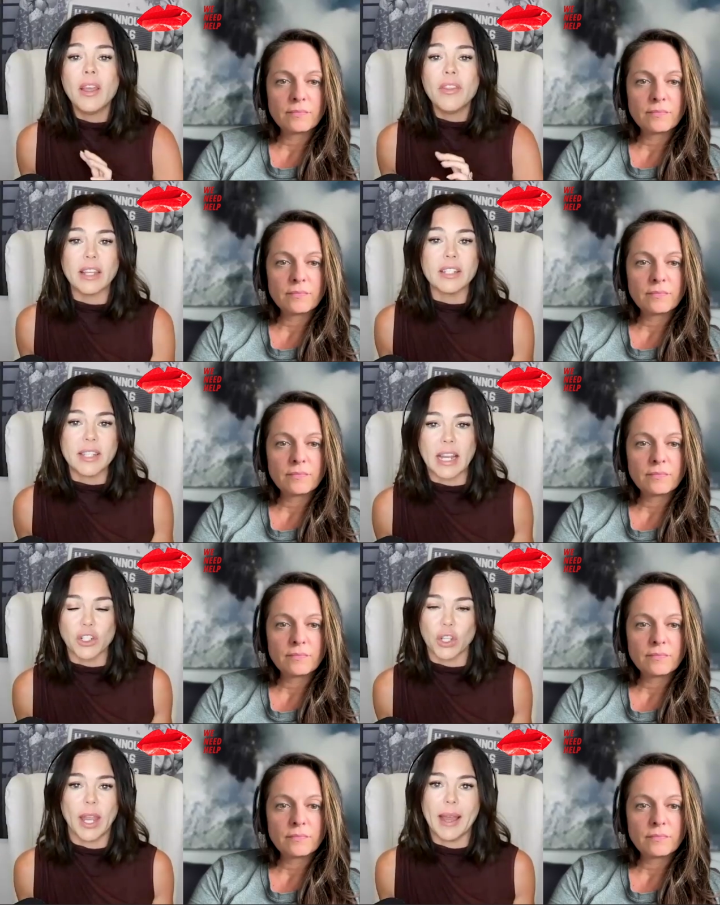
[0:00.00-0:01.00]
Speaker 1: that is
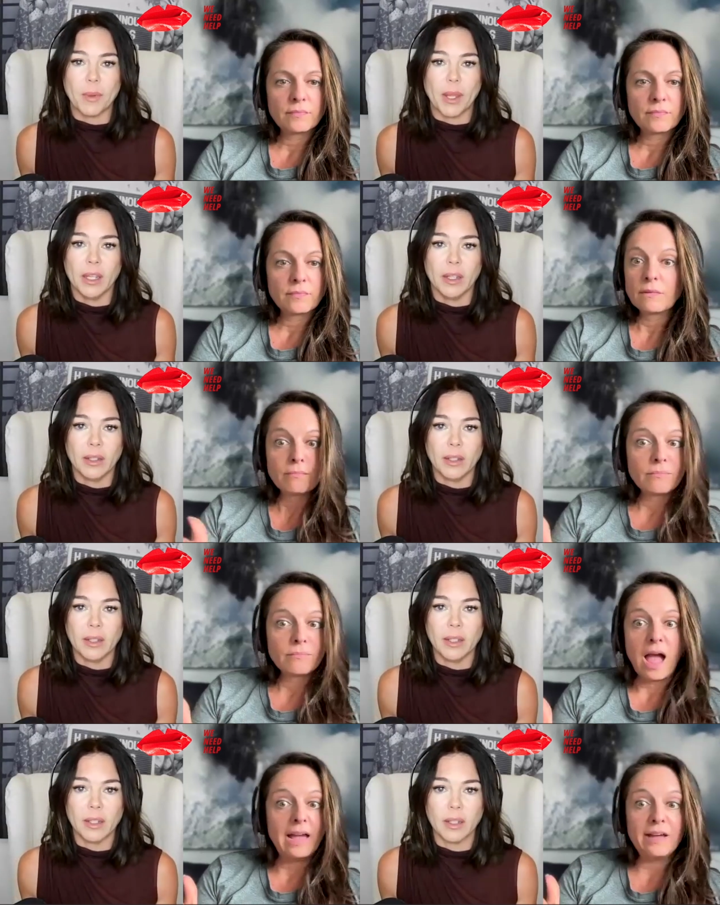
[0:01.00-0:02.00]
actually happy.
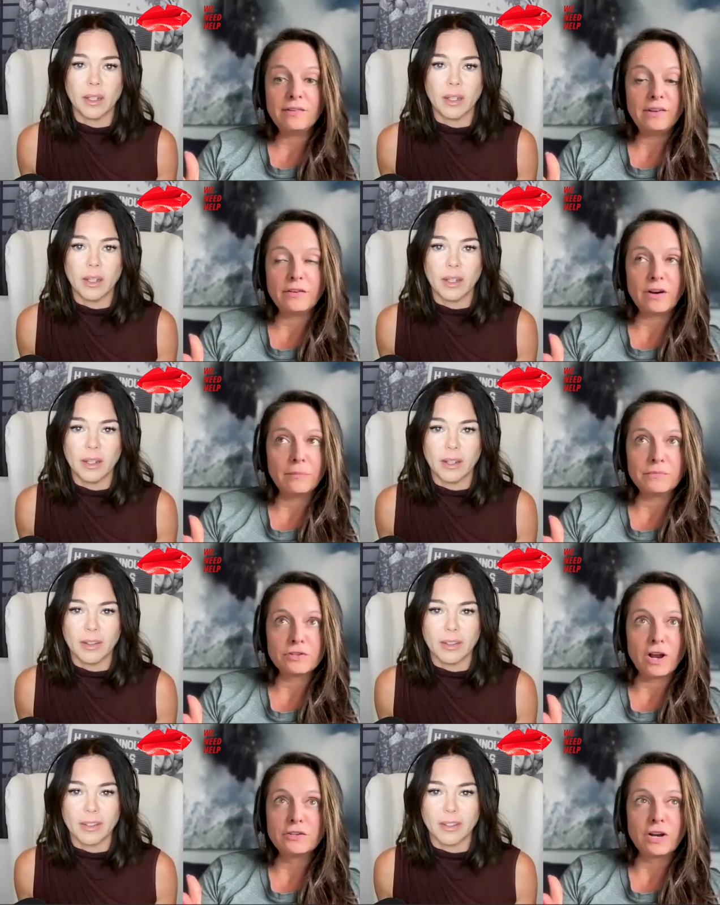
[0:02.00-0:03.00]
I haven't either. I'm
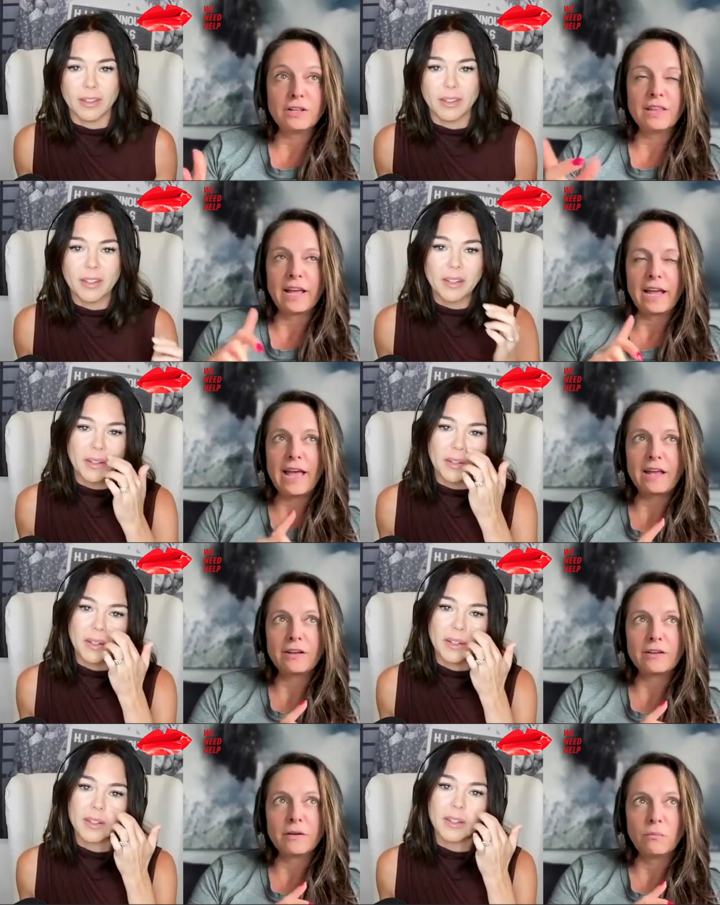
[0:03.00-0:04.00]
trying, try, like, I had
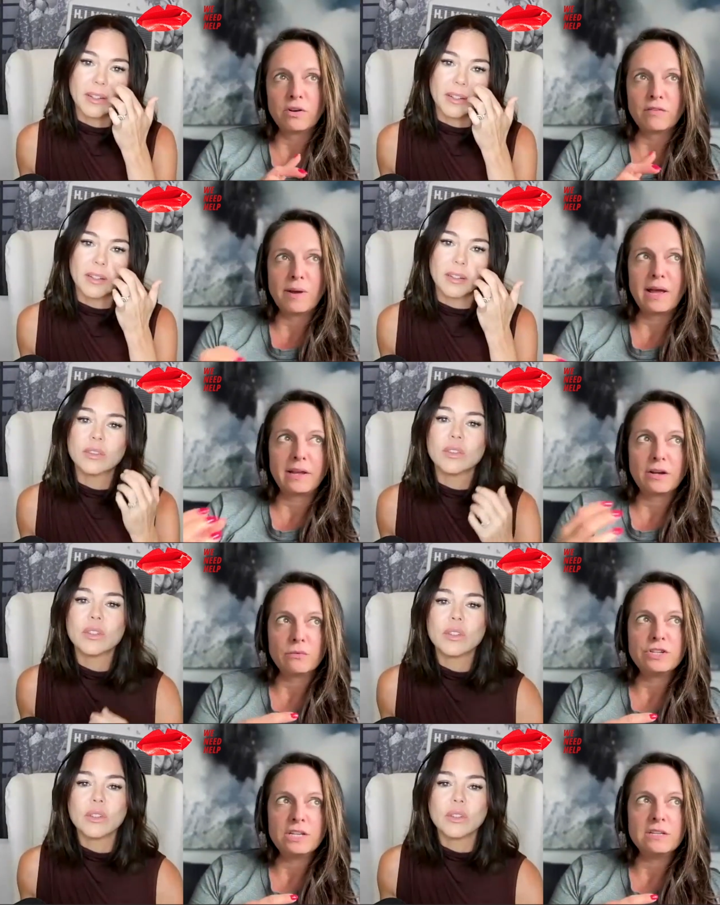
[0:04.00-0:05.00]
a one of my
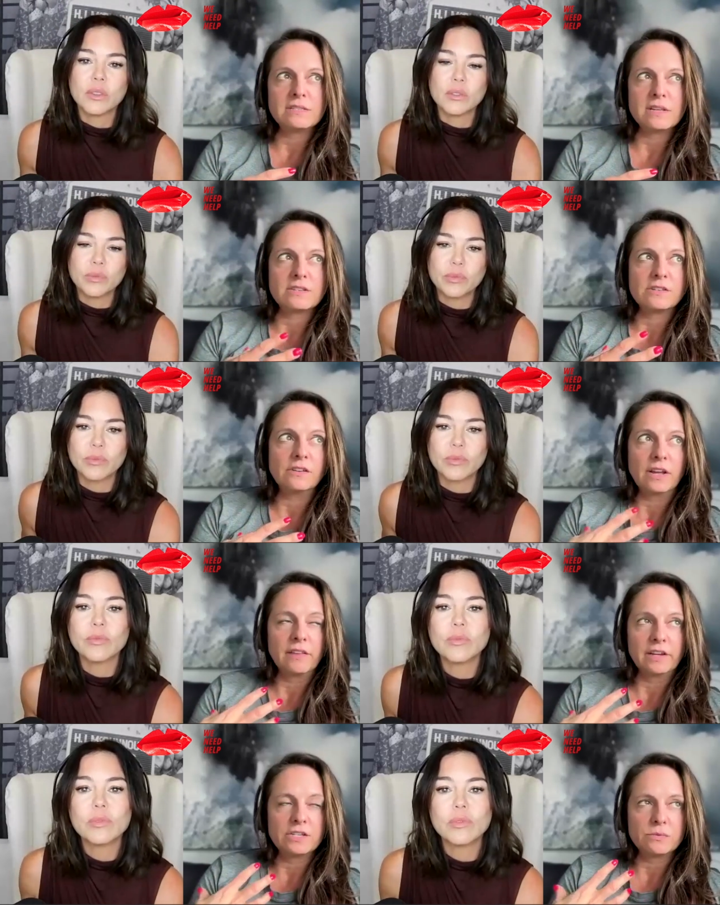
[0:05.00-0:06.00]
coaches yesterday.
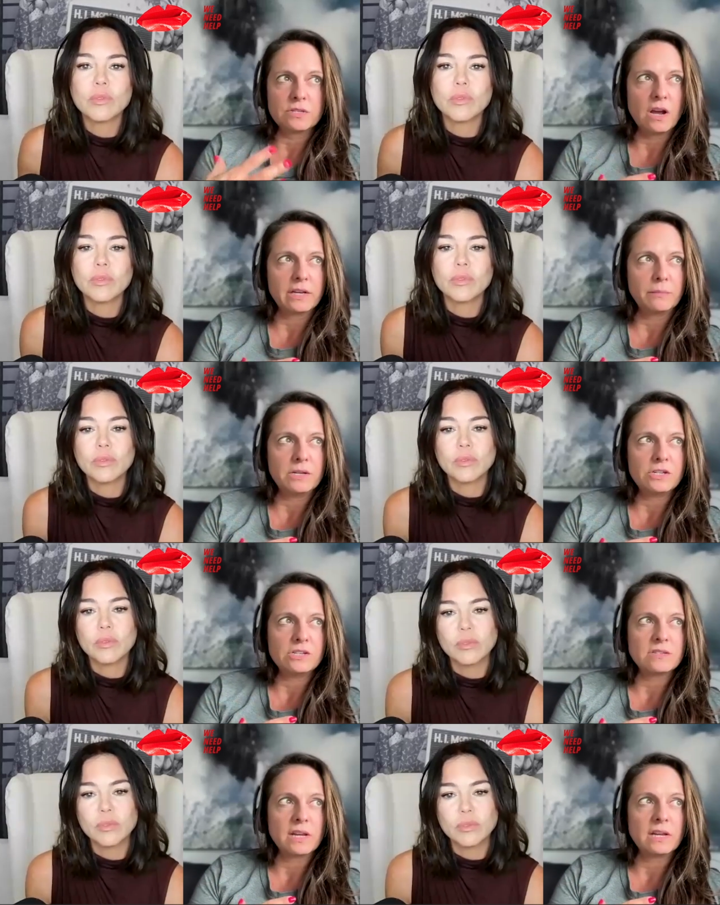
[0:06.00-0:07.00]
Like, she was talking to me, and
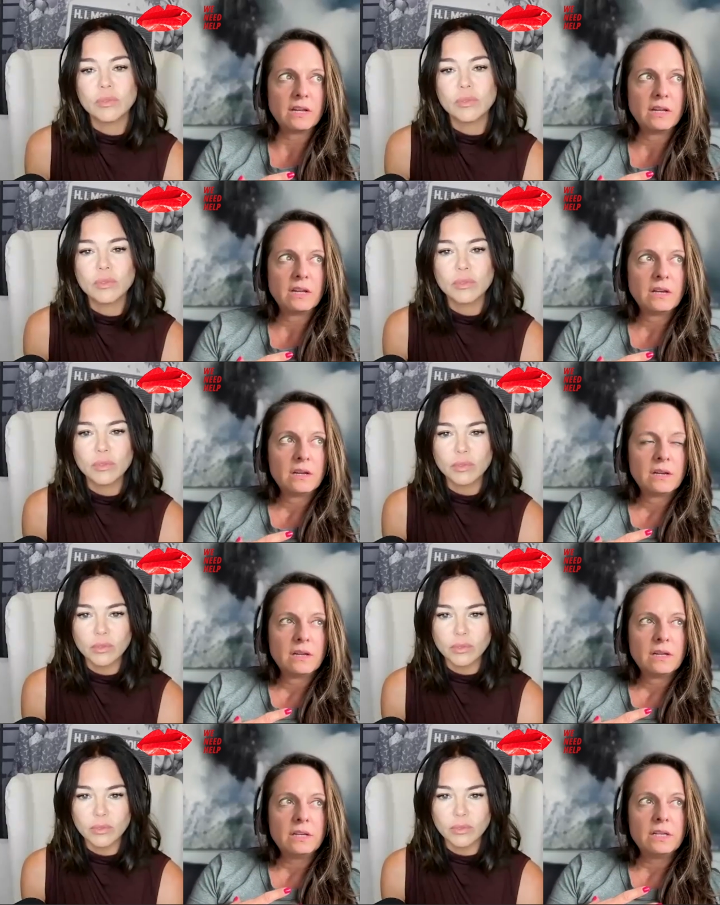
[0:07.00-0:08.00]
she's like,
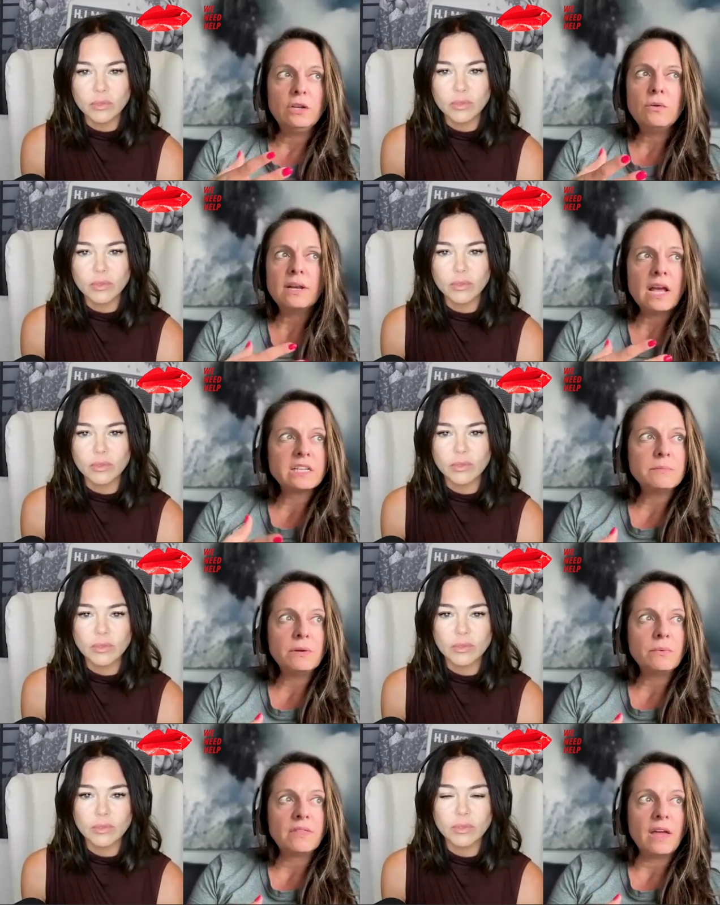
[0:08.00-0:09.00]
can you connect
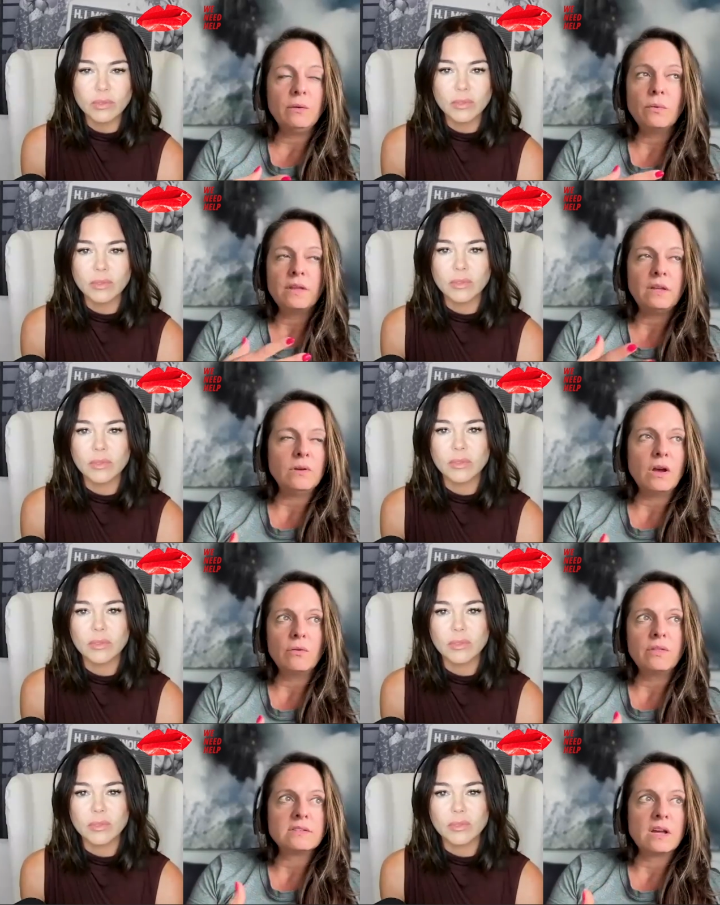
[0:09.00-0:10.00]
me with anyone that you
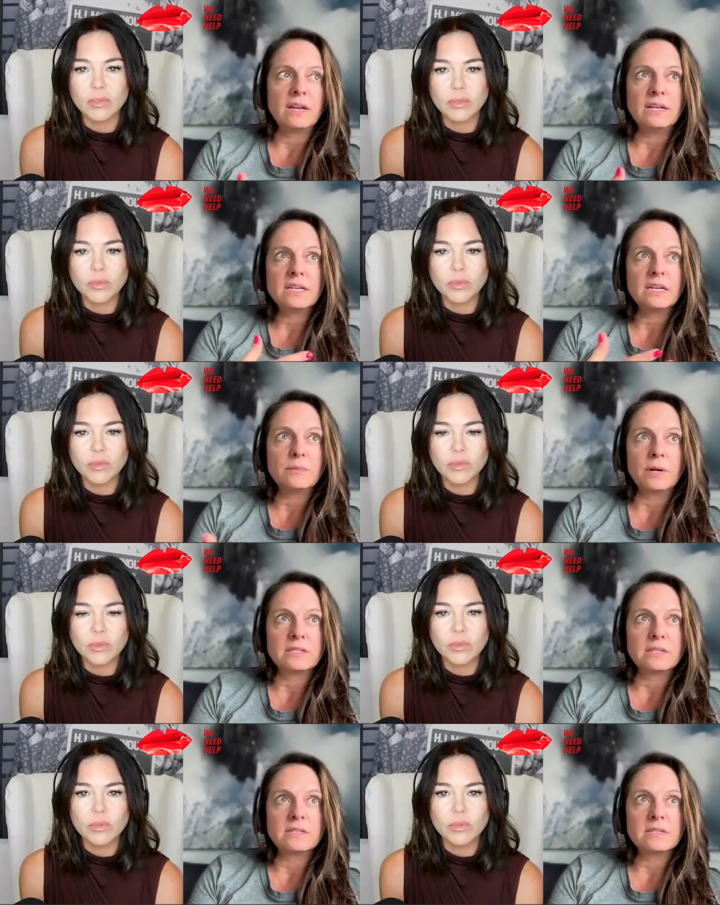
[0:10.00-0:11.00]
know that's on
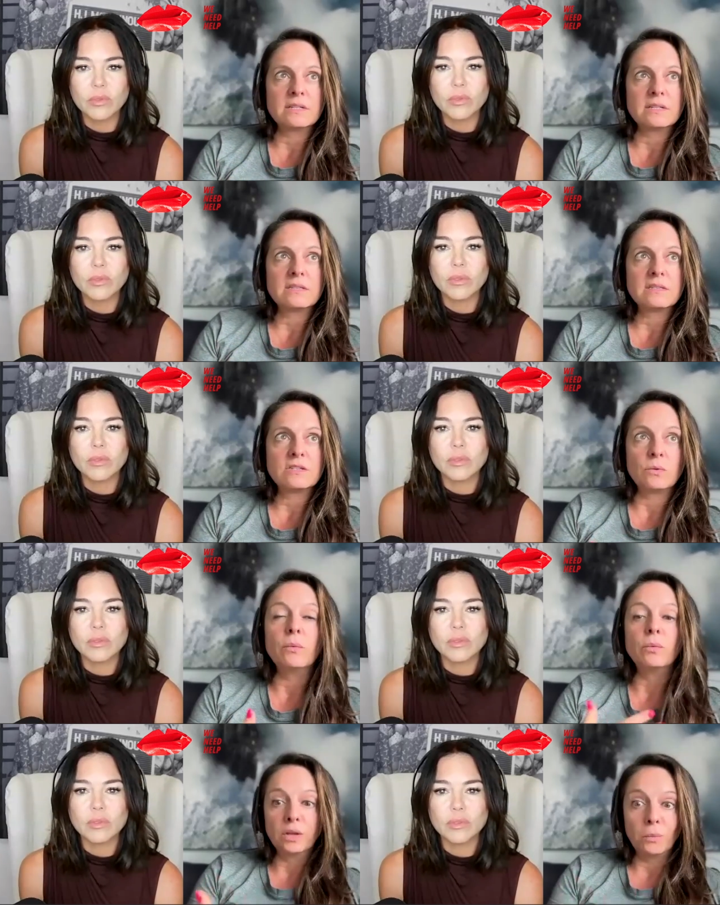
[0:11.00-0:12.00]
antidepressants that's
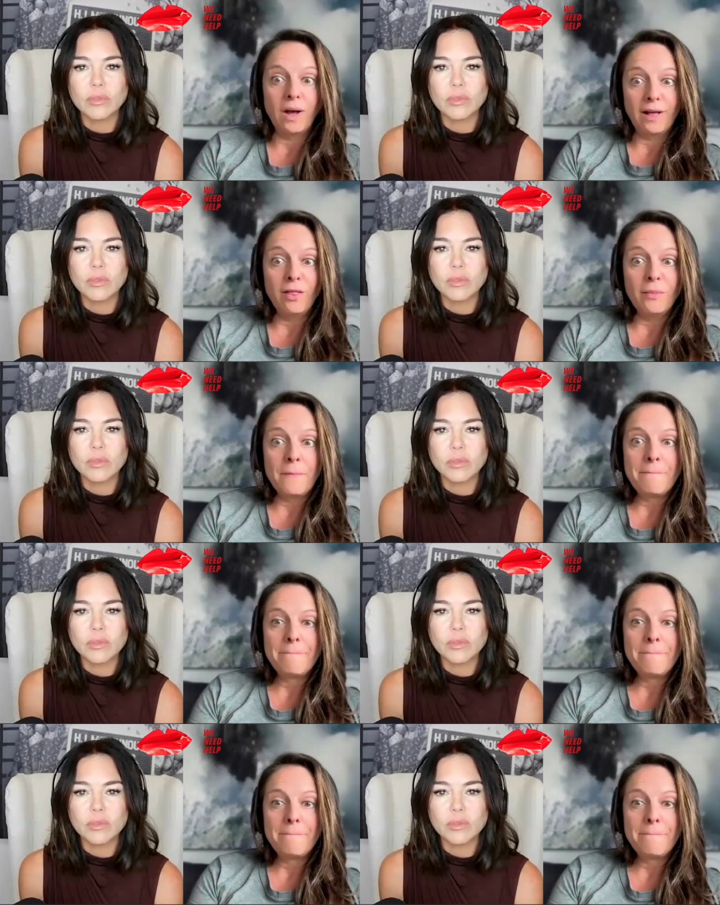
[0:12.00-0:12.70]
doing really well?